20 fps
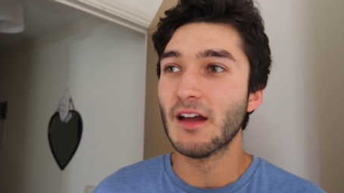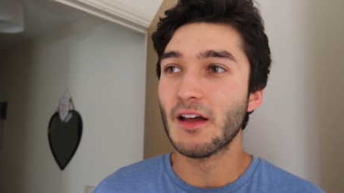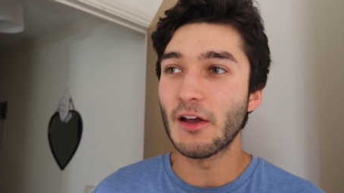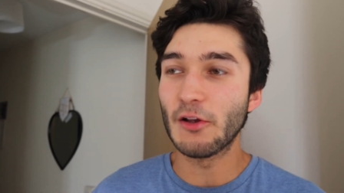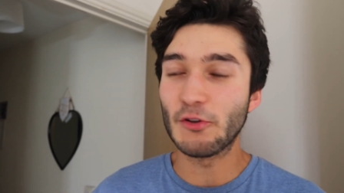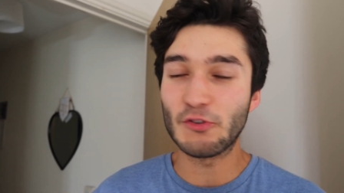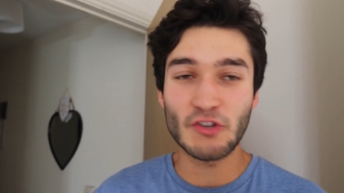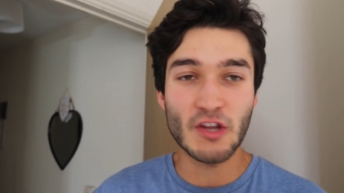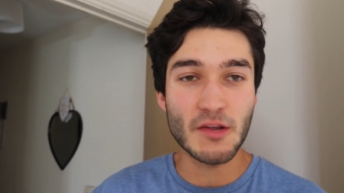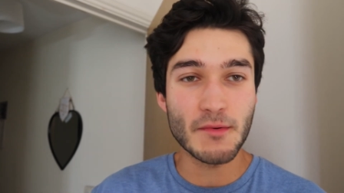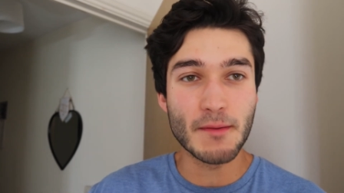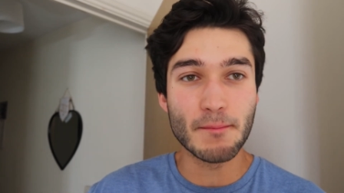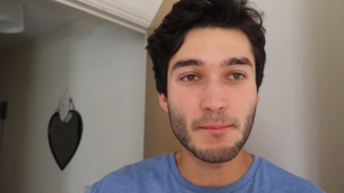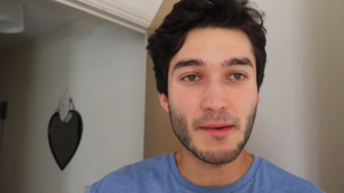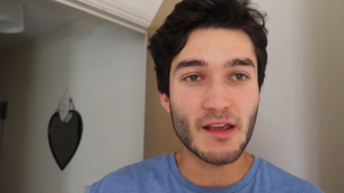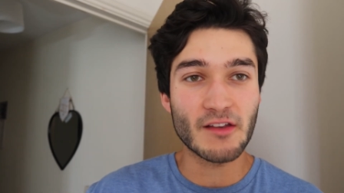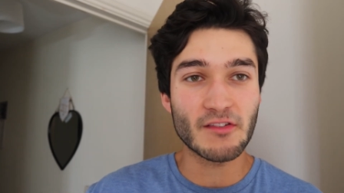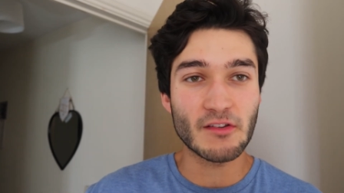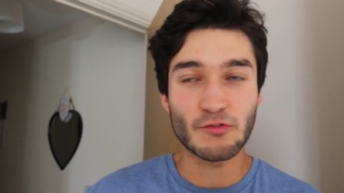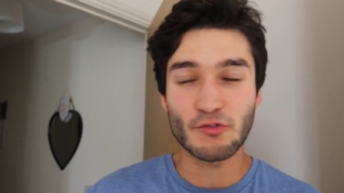Those oh, human
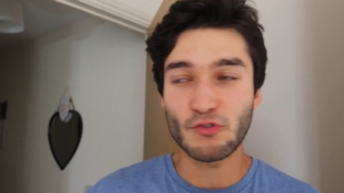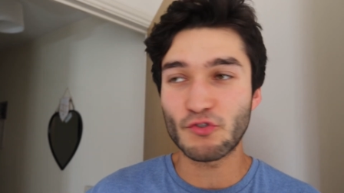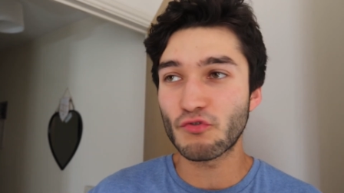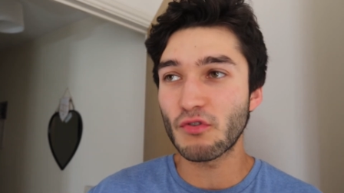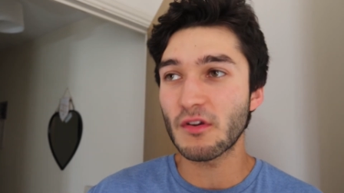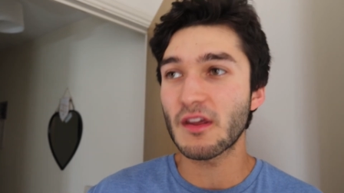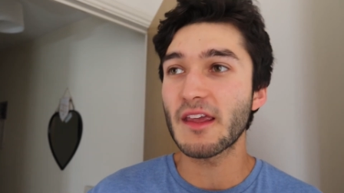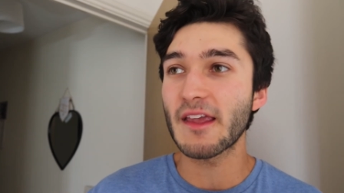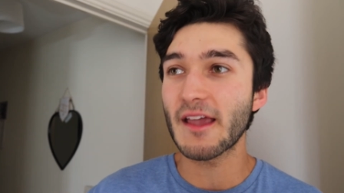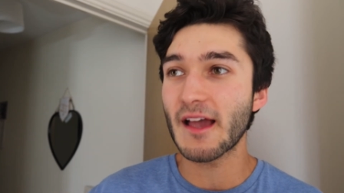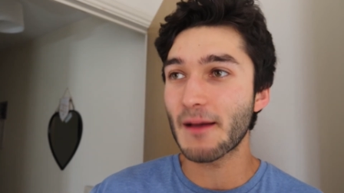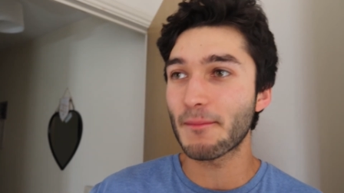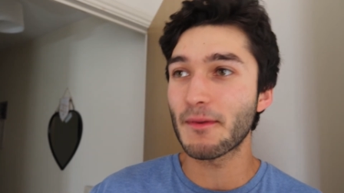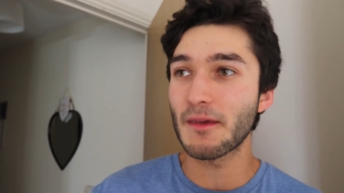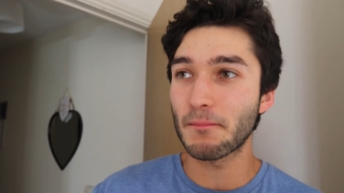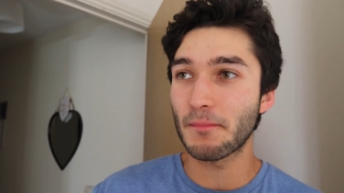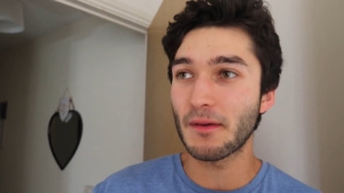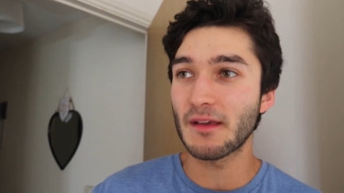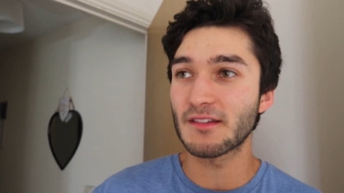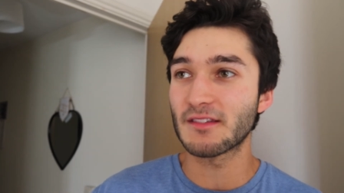beings, a tricky, happy
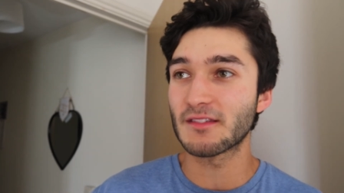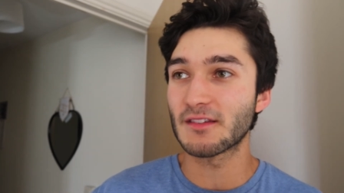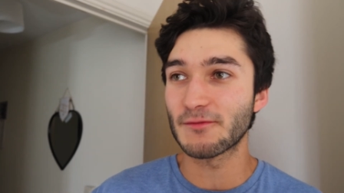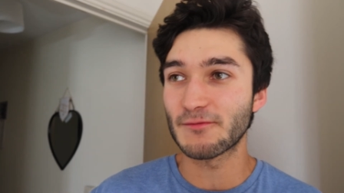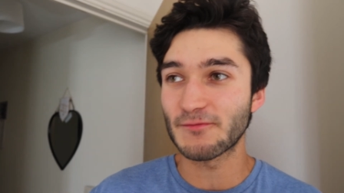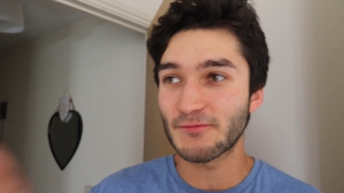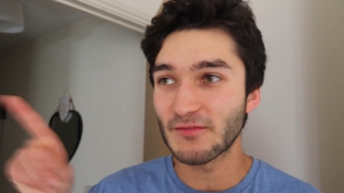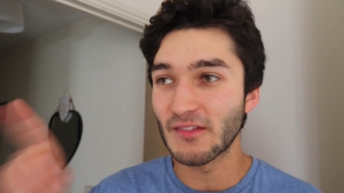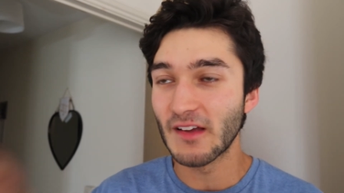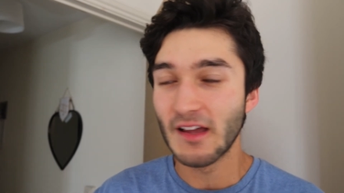pieces of...